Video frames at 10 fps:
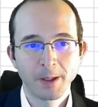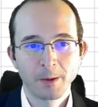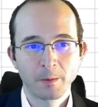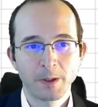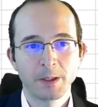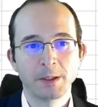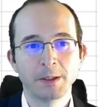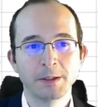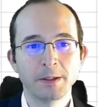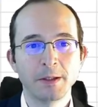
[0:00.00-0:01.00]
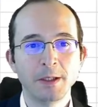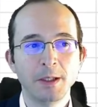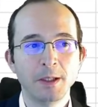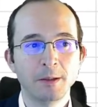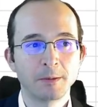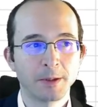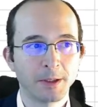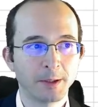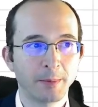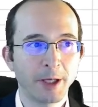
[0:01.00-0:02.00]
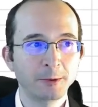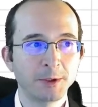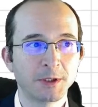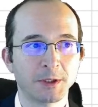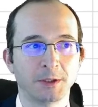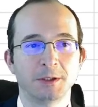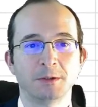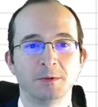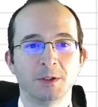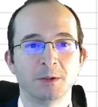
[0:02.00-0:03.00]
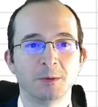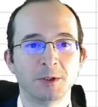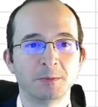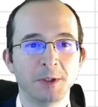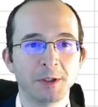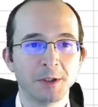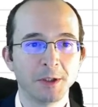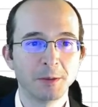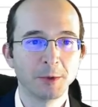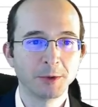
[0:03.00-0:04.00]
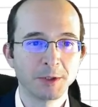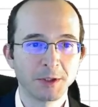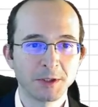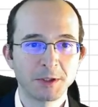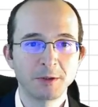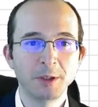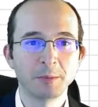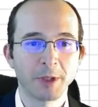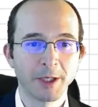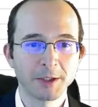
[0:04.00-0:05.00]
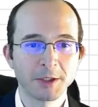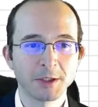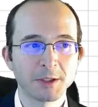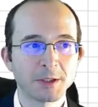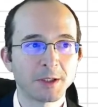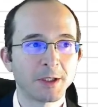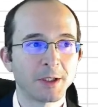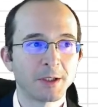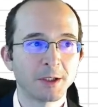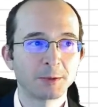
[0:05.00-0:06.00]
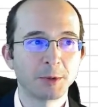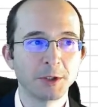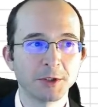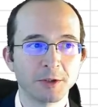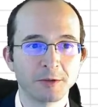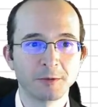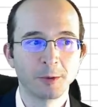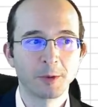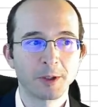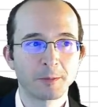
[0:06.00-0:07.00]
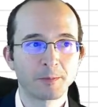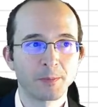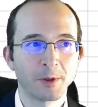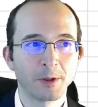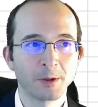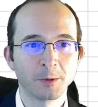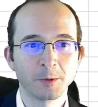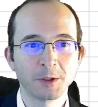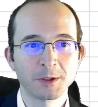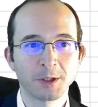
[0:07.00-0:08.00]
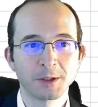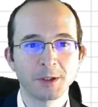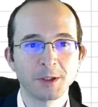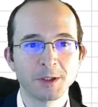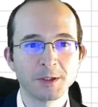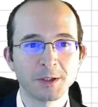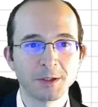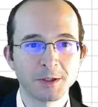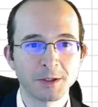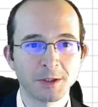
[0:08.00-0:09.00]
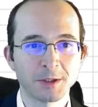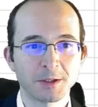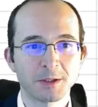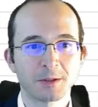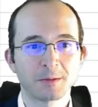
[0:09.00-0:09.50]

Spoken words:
Well, on the outskirts of it, so to speak, in the most extreme branches, it's pretty straightforward. In other words, all it does is just,